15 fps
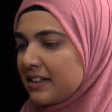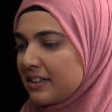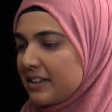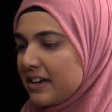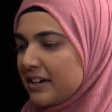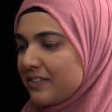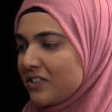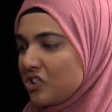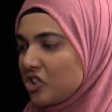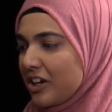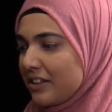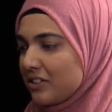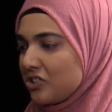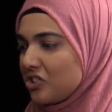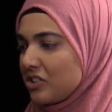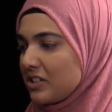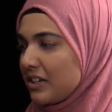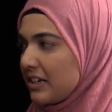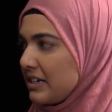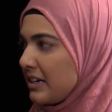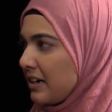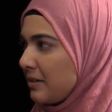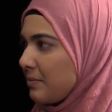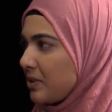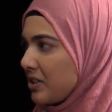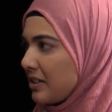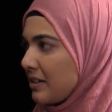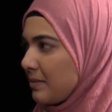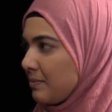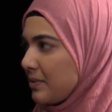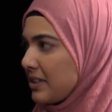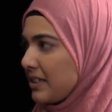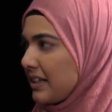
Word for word: a lot of the challenges that young Muslims